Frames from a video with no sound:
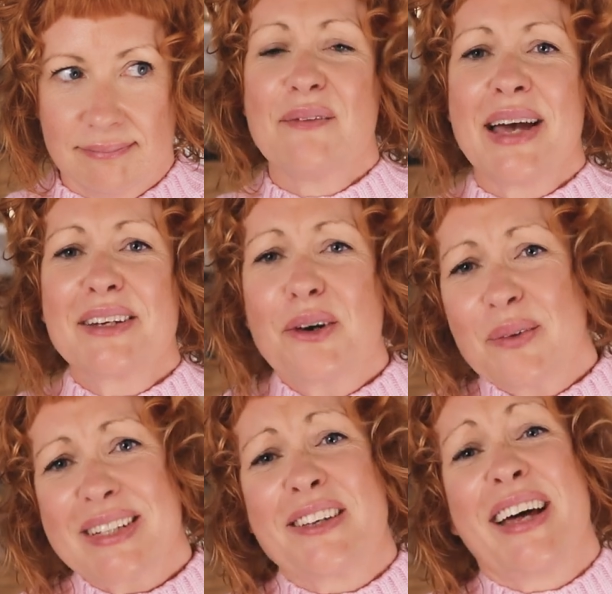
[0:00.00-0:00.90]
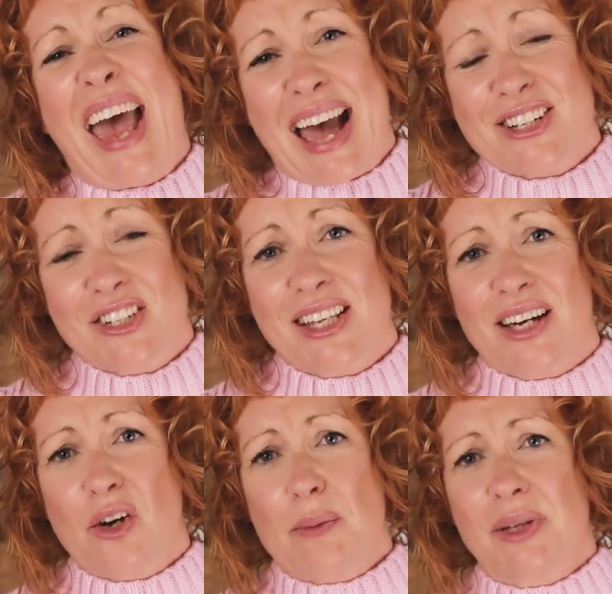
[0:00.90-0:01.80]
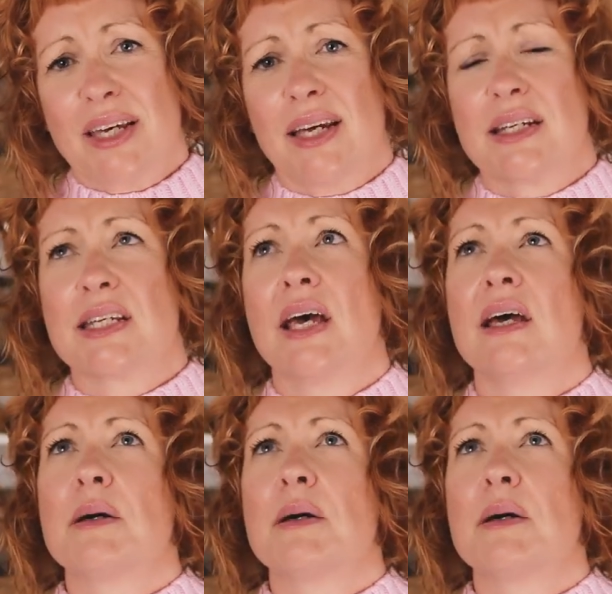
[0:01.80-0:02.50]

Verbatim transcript: Now I know it's not actually that complicated,